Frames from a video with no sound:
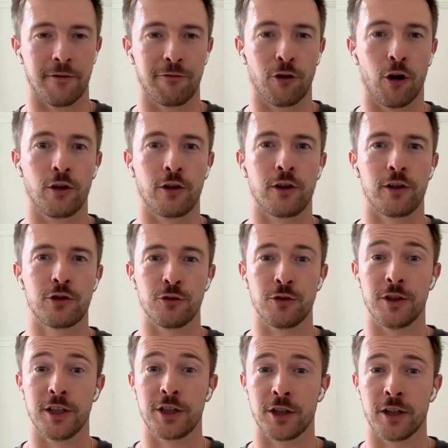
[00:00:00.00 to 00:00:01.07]
the frog
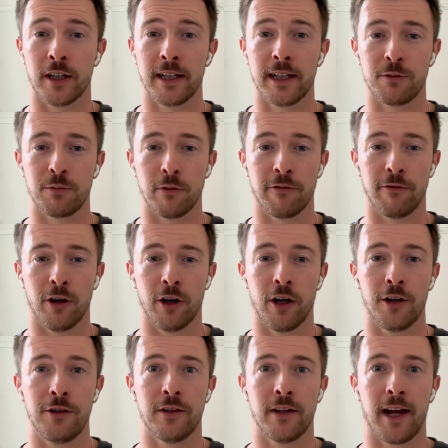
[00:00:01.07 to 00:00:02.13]
traditionally is
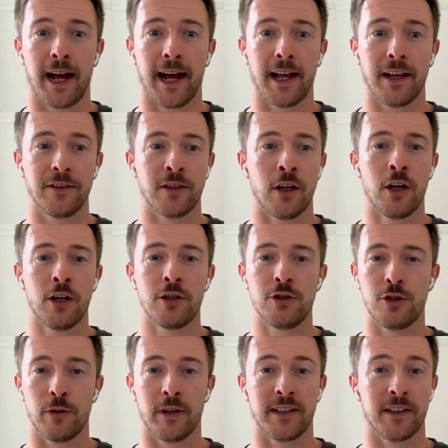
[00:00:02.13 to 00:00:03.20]
referred as
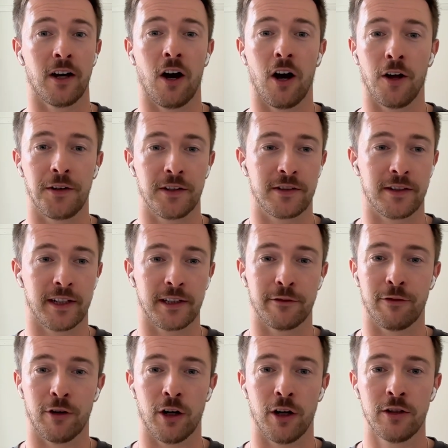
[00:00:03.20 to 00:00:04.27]
doing the hardest thing
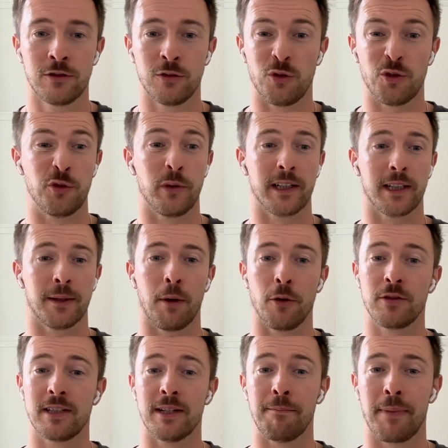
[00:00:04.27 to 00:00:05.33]
first or doing the
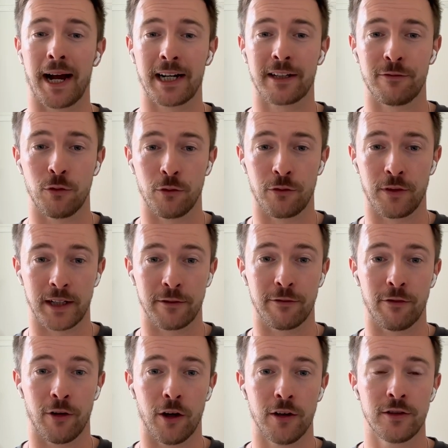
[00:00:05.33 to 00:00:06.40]
most impactful thing
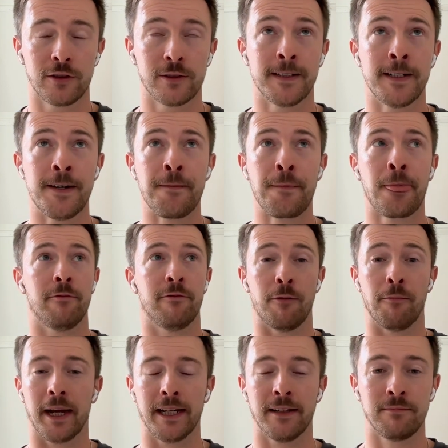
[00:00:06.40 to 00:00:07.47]
first. For
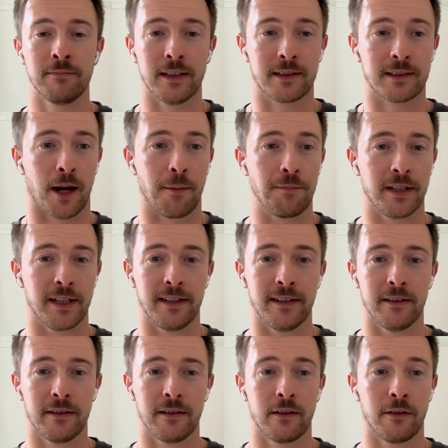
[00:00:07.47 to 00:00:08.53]
me, this comes
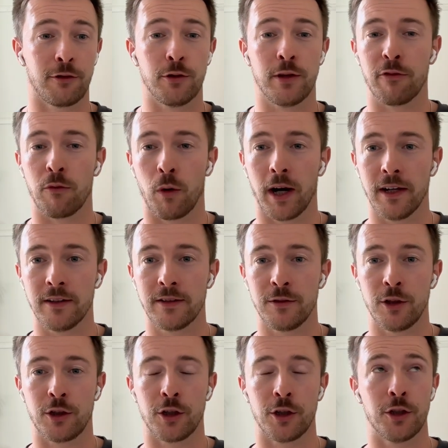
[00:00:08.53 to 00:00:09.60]
in a few different ways.
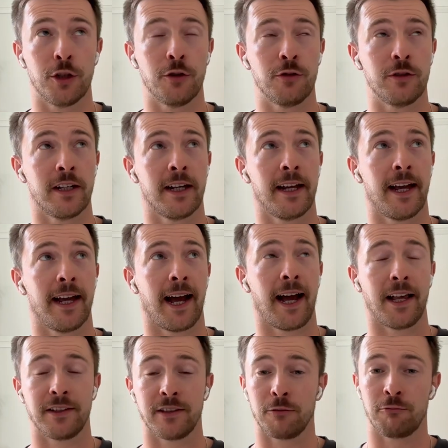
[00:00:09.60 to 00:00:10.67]
You can use it
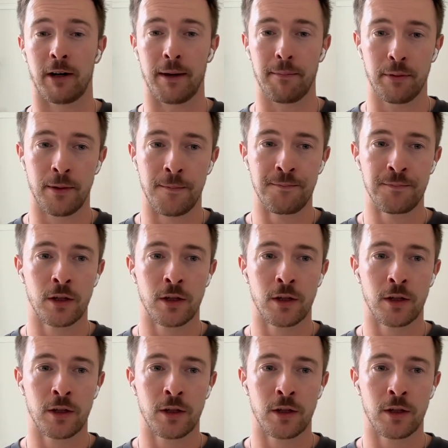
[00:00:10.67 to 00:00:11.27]
as a rep.